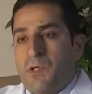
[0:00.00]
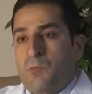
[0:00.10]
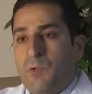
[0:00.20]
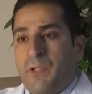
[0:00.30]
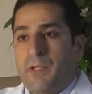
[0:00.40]

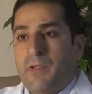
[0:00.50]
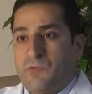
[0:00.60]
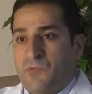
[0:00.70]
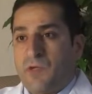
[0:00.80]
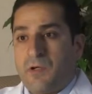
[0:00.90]
we're gonna
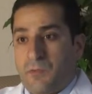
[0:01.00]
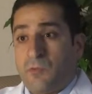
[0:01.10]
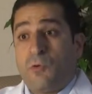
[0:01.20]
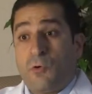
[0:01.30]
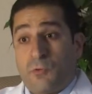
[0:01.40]
start, you
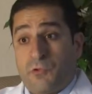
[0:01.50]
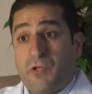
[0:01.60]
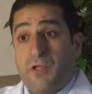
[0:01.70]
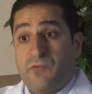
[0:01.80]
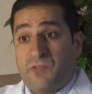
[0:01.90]
know, order
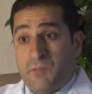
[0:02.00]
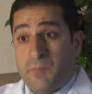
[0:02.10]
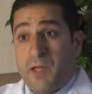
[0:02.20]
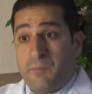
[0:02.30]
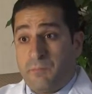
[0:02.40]
a
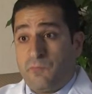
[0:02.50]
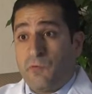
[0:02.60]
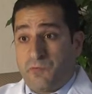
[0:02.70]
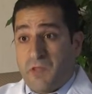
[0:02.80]
CPAP for